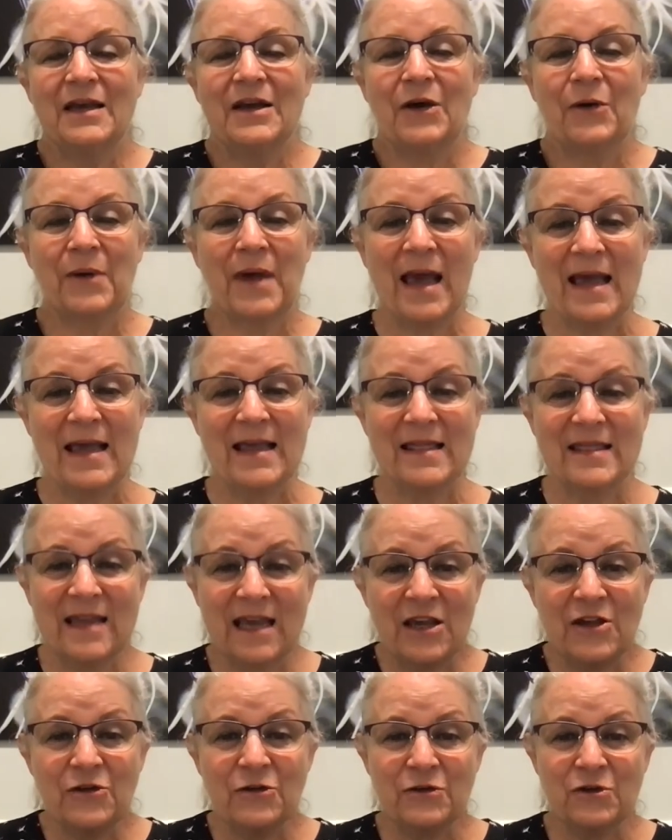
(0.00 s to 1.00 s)
Okay,
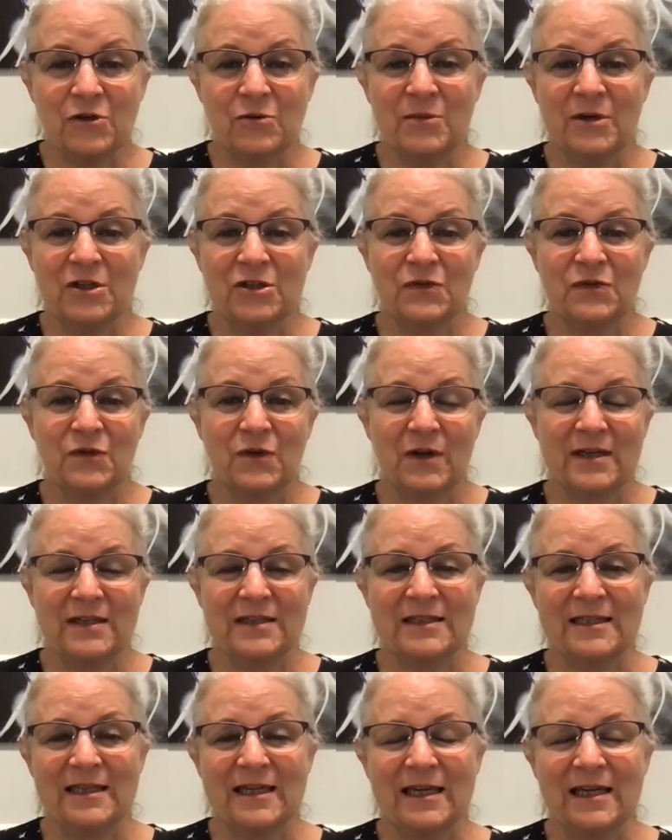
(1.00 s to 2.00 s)
thank you so much for
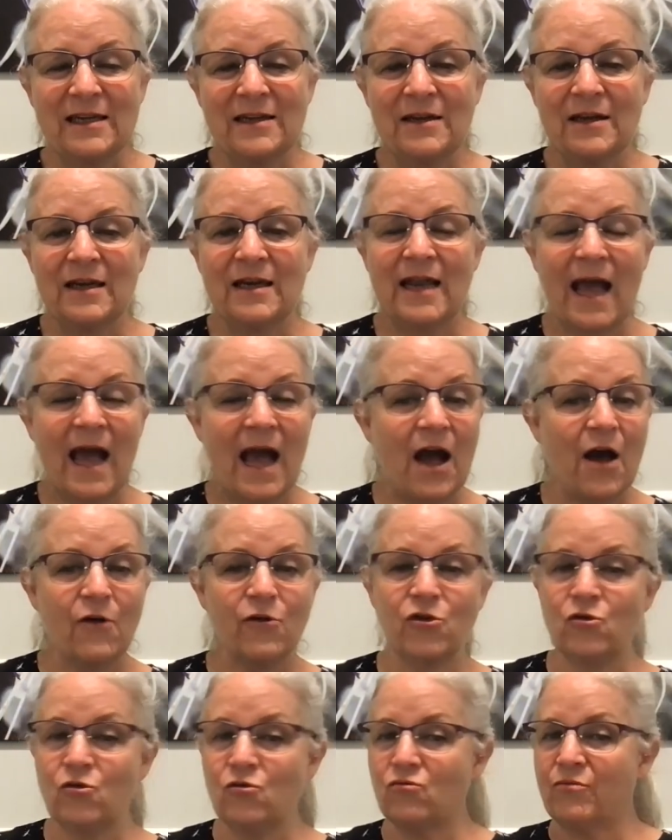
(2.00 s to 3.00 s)
listening. Now
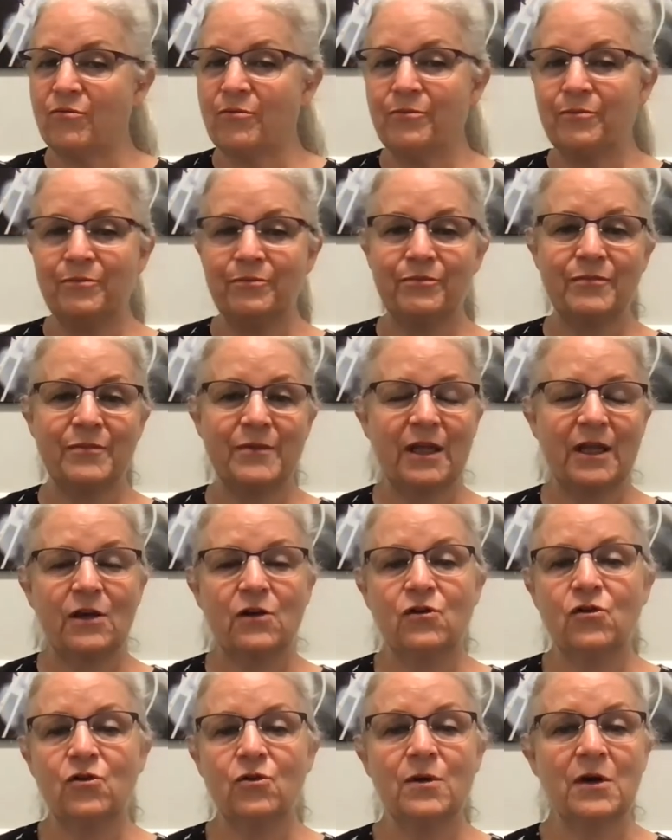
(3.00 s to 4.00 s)
you
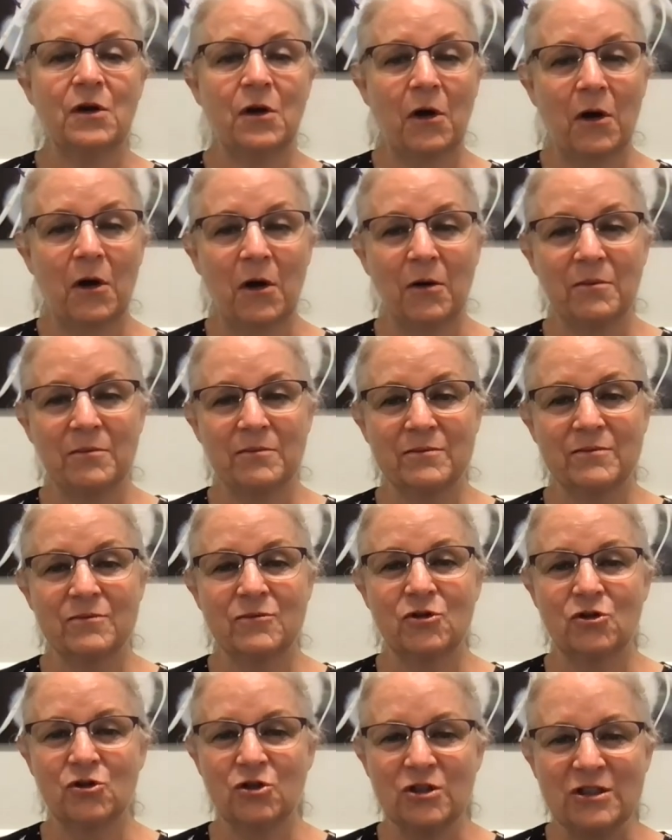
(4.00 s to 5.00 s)
can do it all.
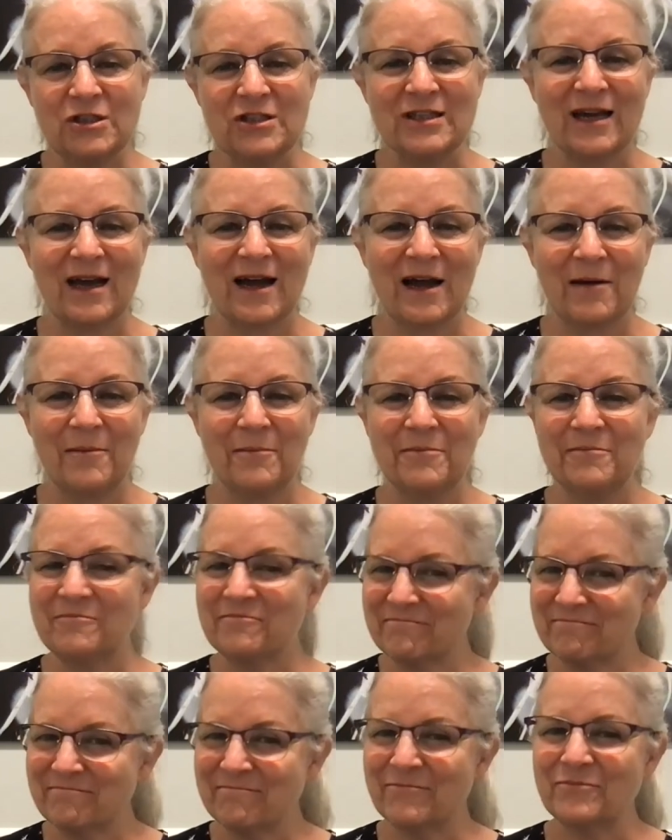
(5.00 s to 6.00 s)
Good job.
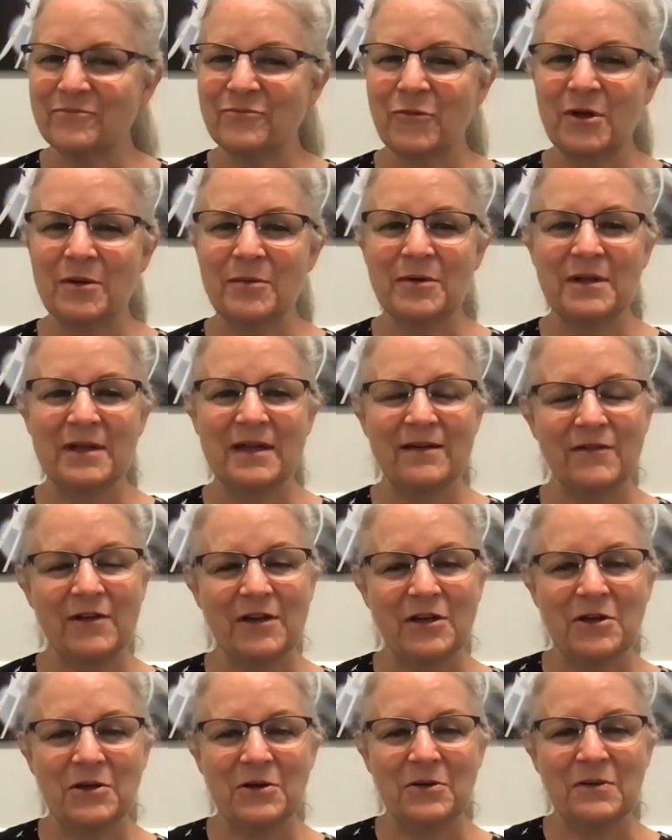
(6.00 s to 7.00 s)
We believe in
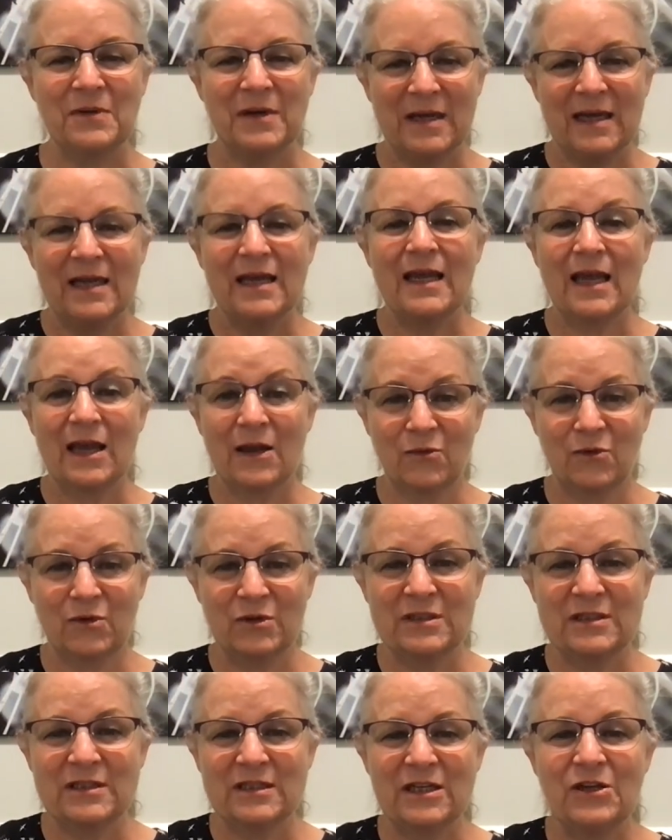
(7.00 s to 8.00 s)
you, and we'll
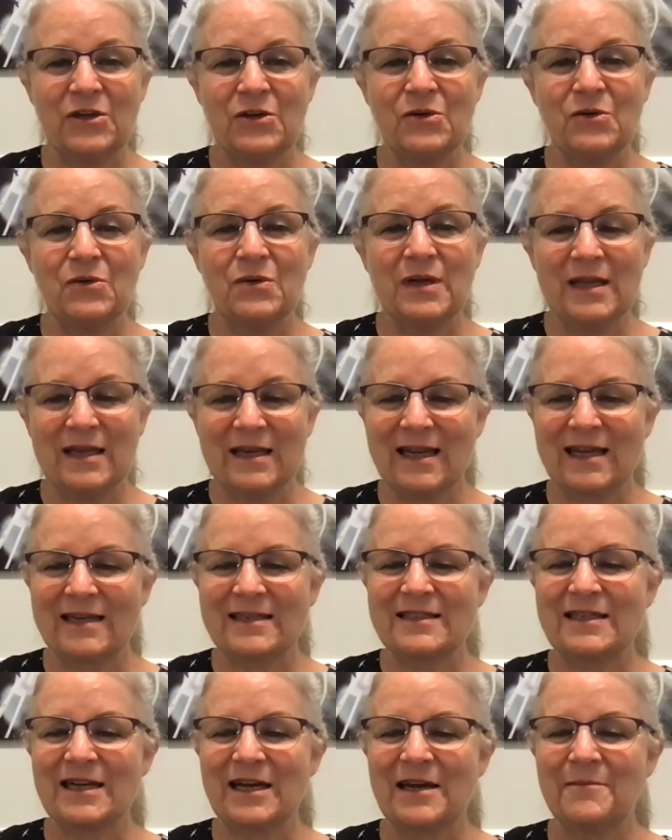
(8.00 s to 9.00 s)
see you
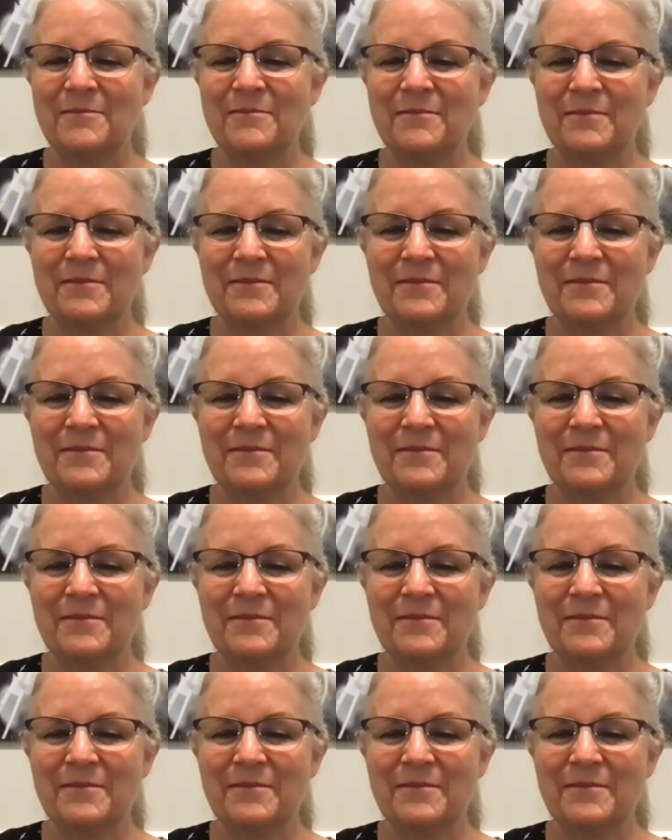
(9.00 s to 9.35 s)
next time.